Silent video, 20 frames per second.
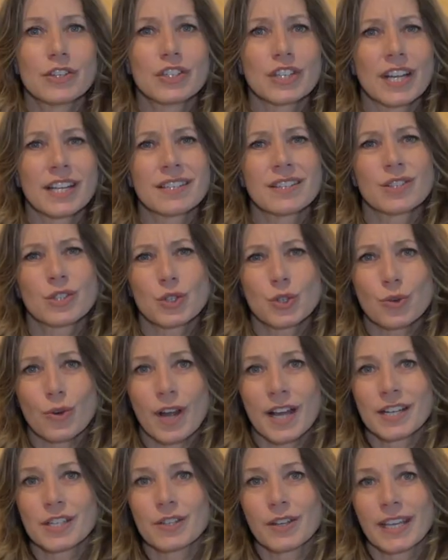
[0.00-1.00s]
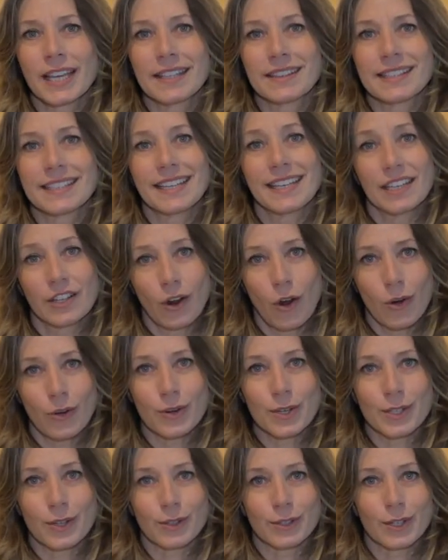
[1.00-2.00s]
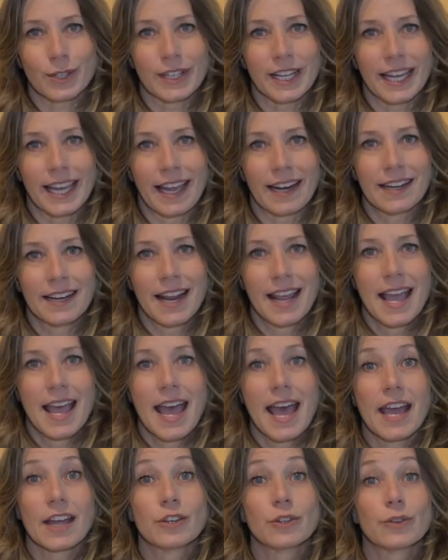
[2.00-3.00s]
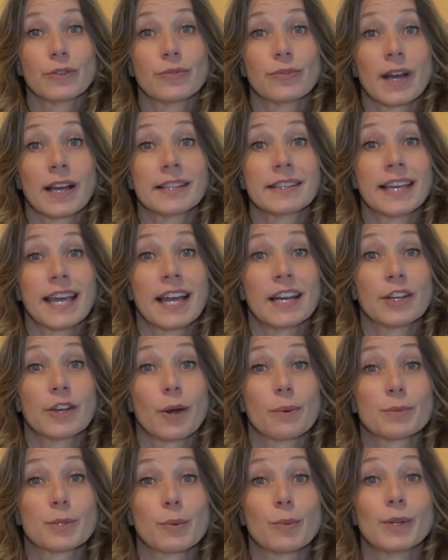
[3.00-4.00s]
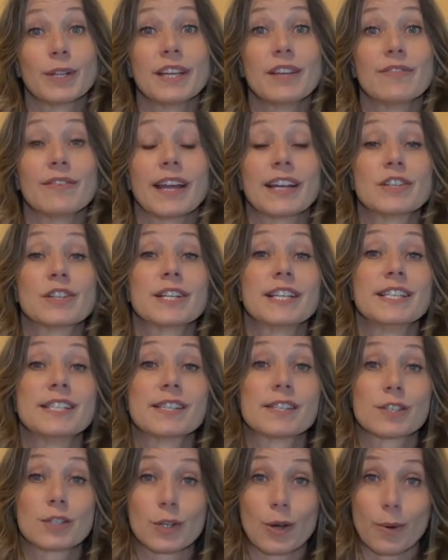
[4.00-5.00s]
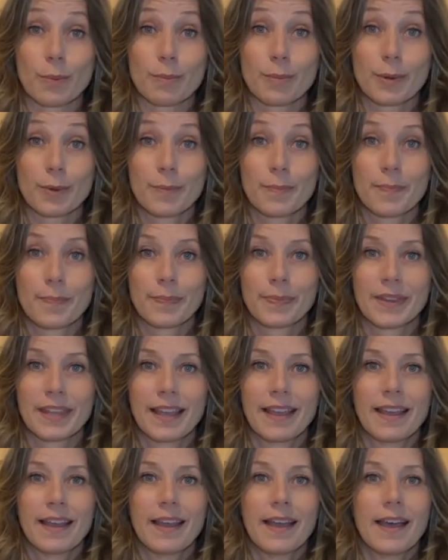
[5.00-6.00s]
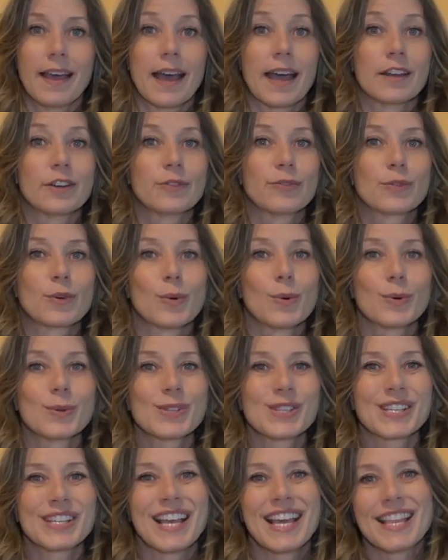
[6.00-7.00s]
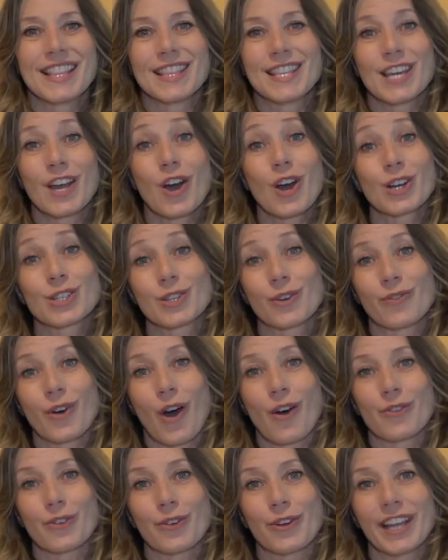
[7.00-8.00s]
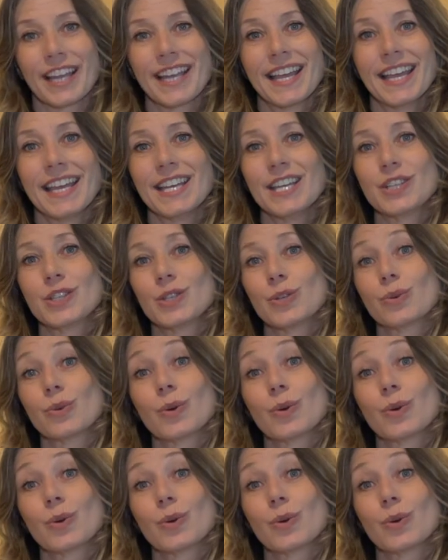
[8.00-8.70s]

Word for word: Just try to get it horizontal again and you'll find the helicopter will eventually stop. And of course, the art of hovering is to